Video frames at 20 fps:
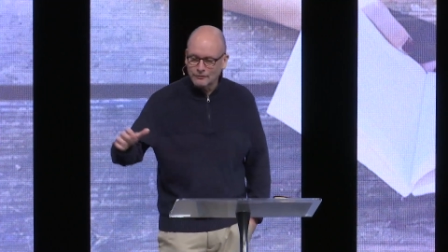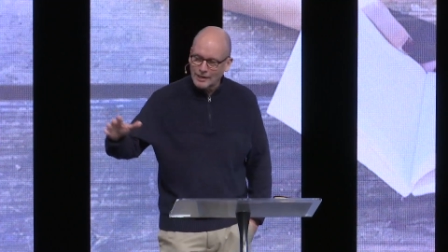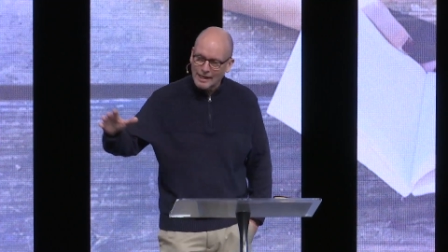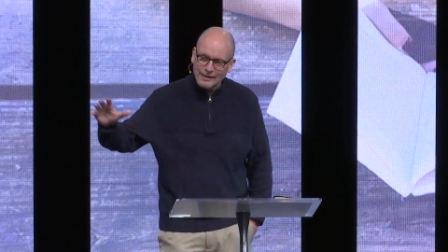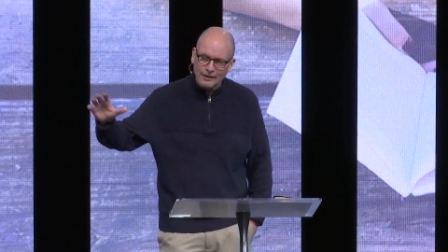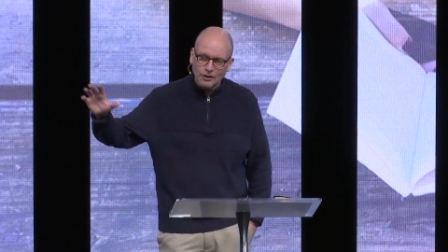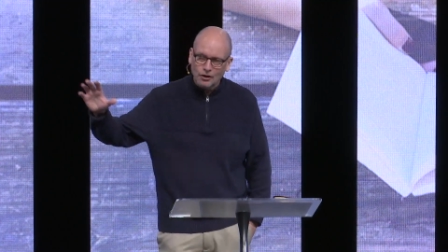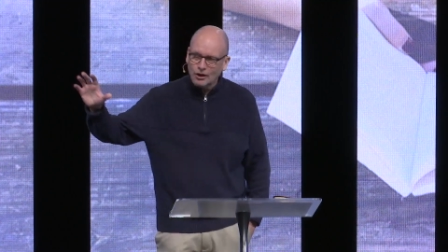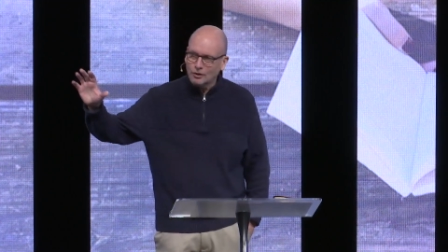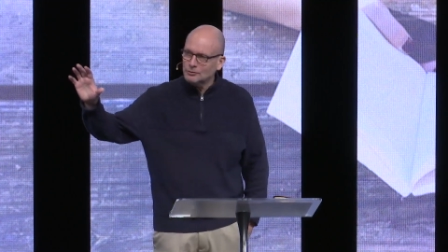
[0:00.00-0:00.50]

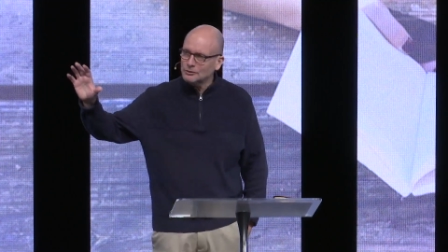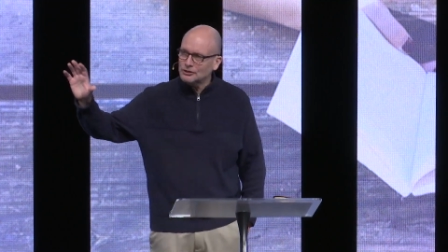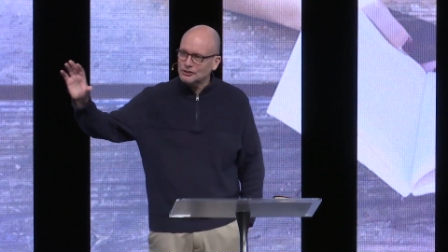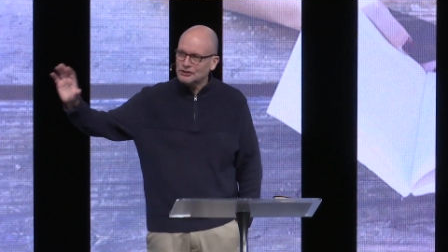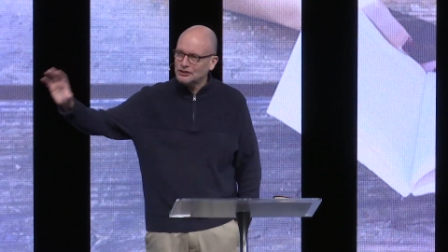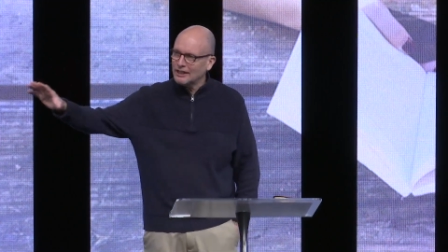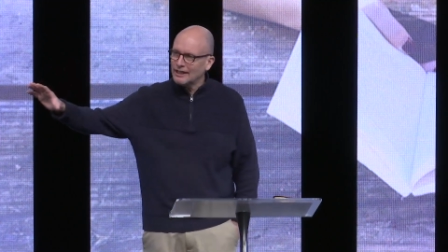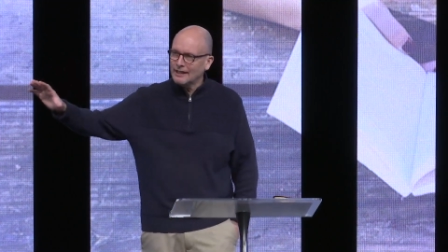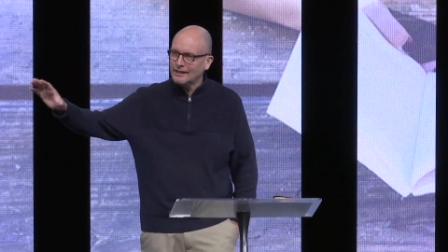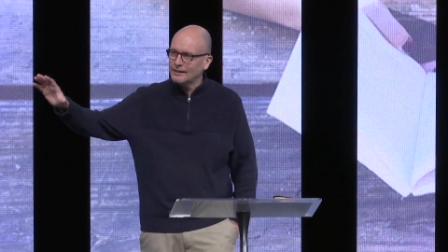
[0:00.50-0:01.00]
right along with
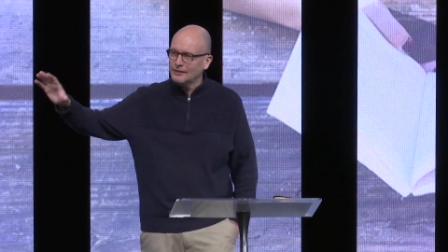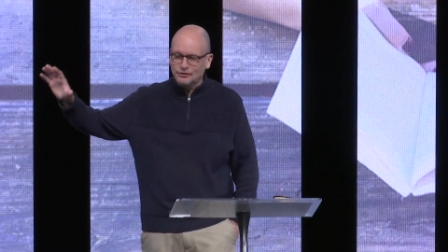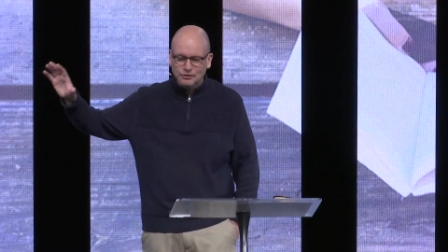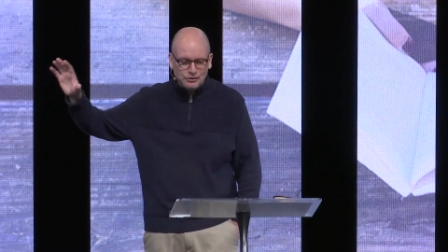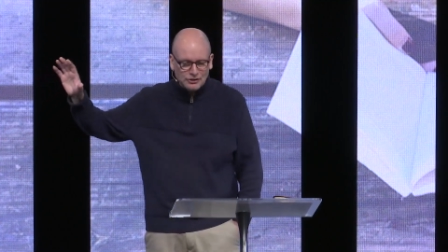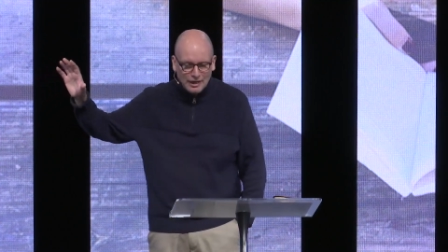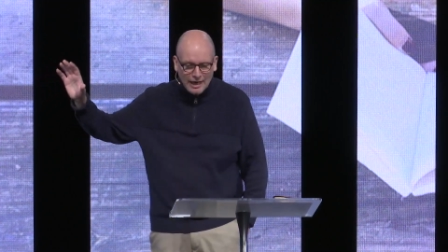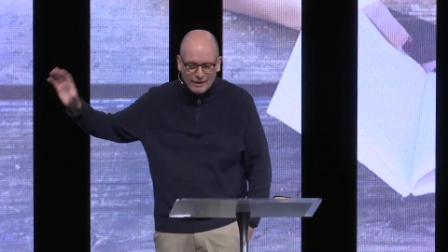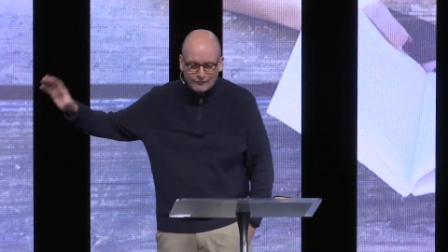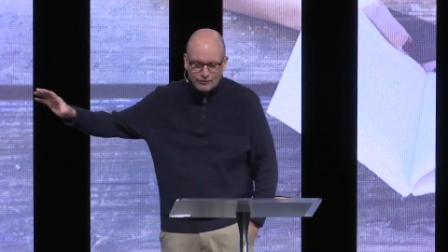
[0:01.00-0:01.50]
sin and
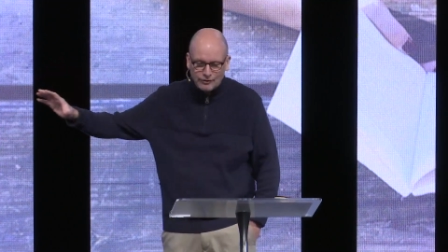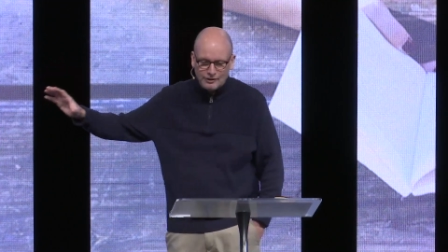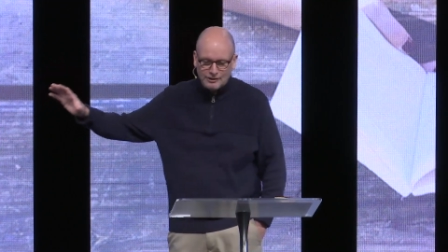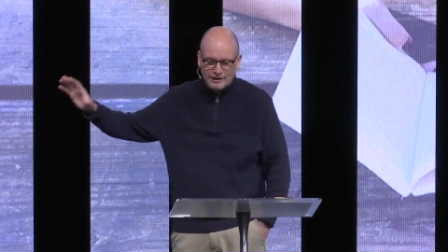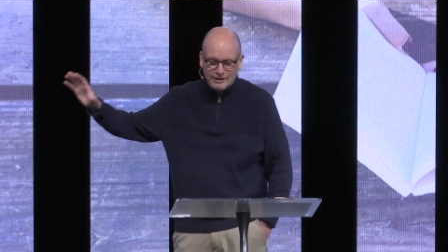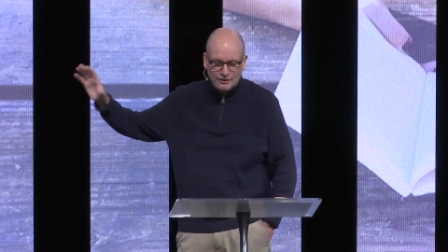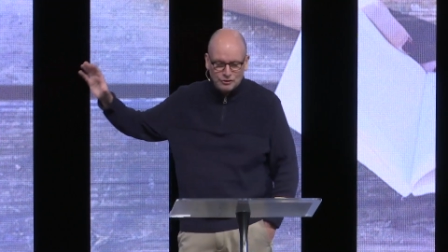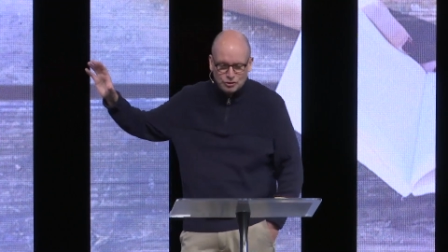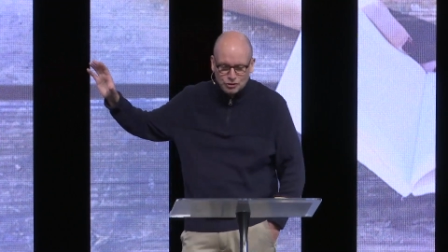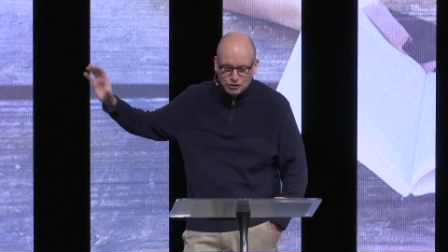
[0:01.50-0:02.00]

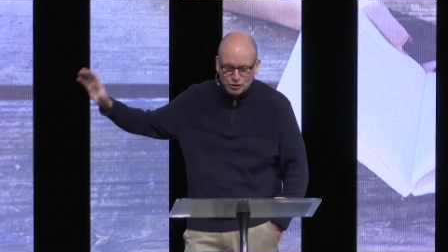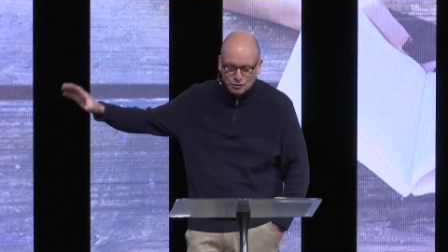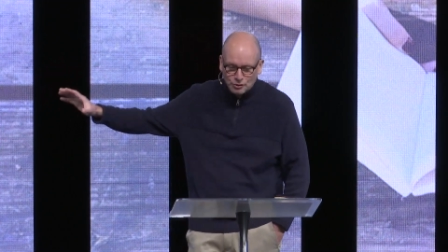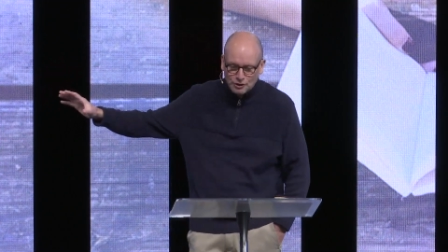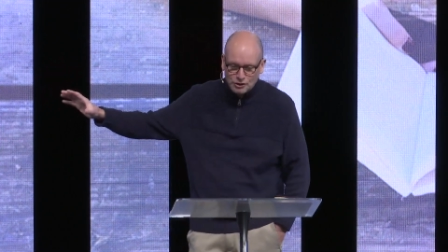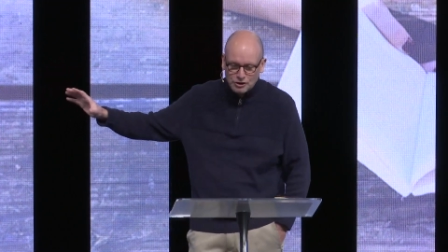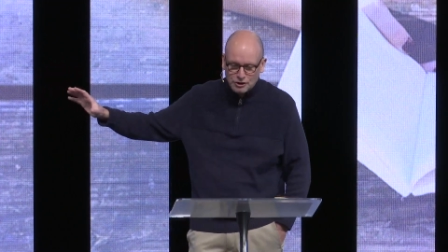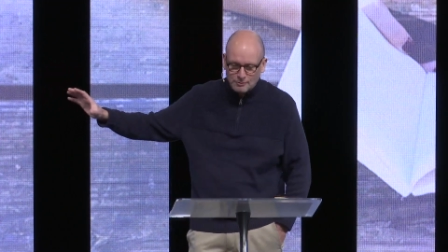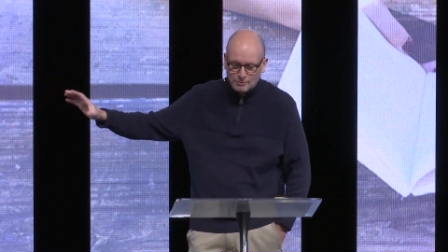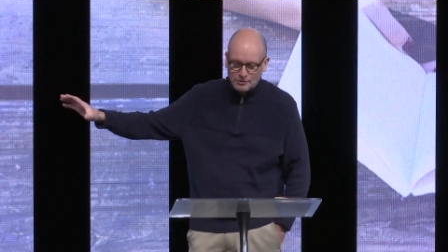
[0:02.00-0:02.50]
sovereignty and
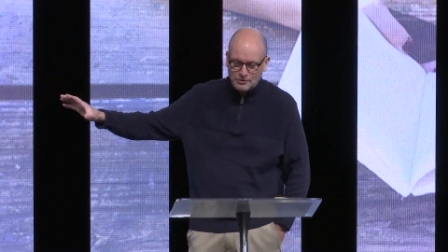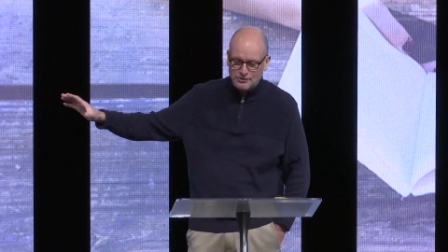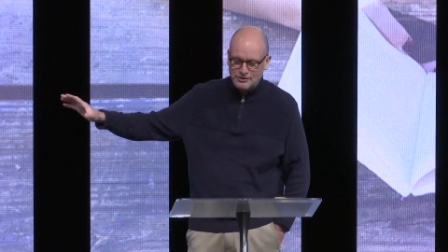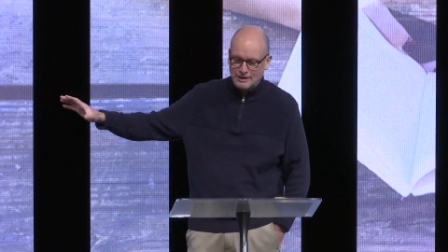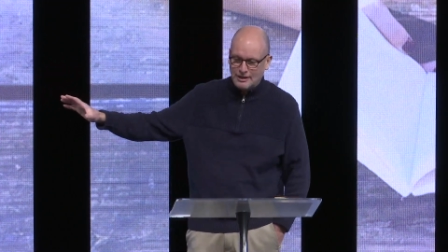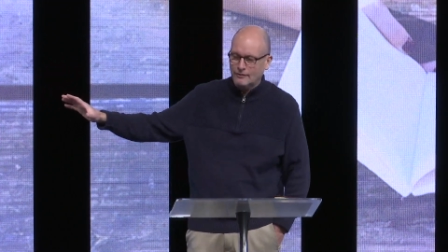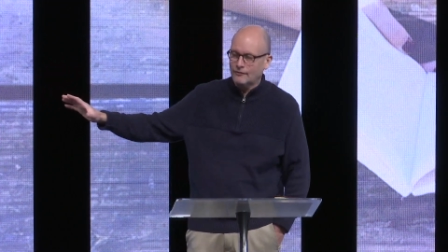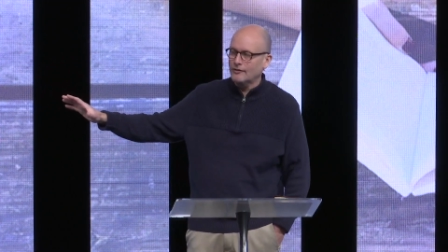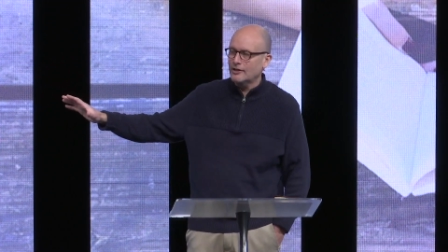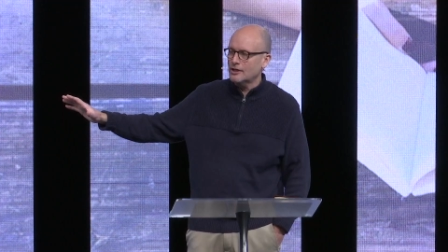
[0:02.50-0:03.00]
stewardship and
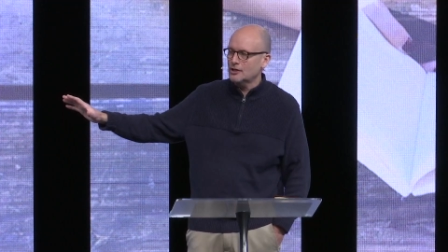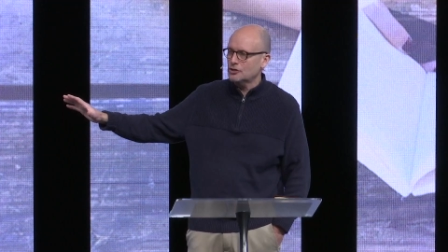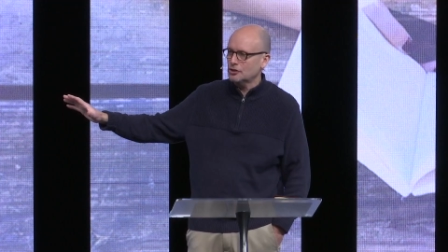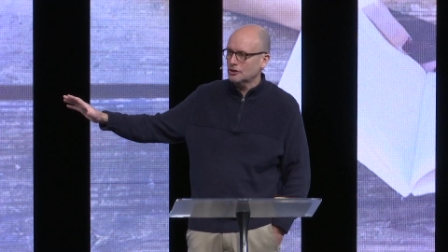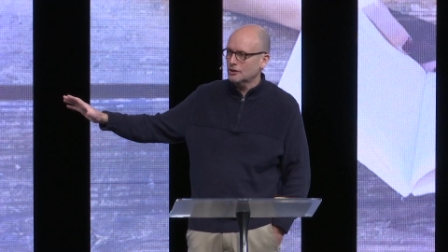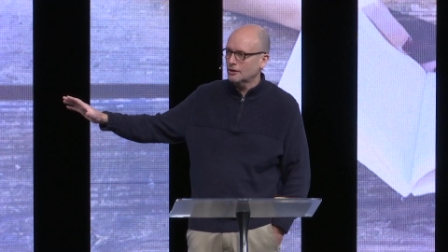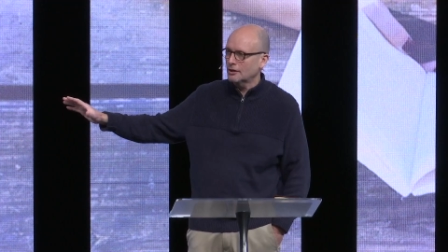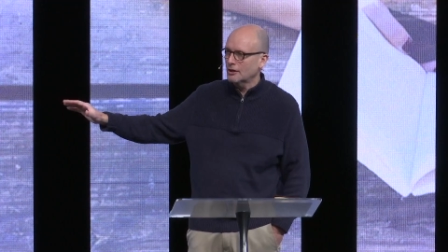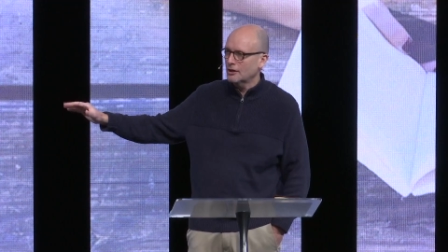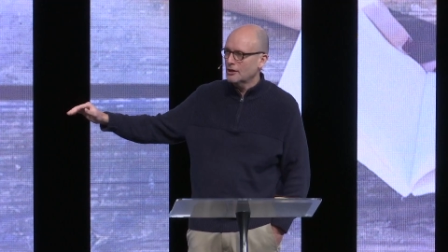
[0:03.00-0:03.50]

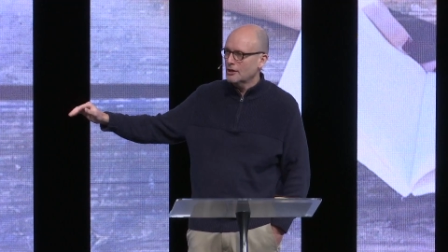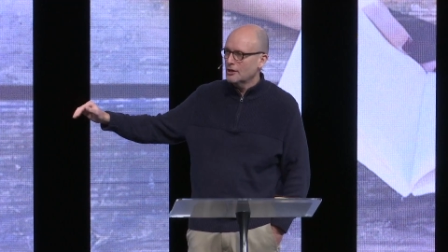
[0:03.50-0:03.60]
salvation,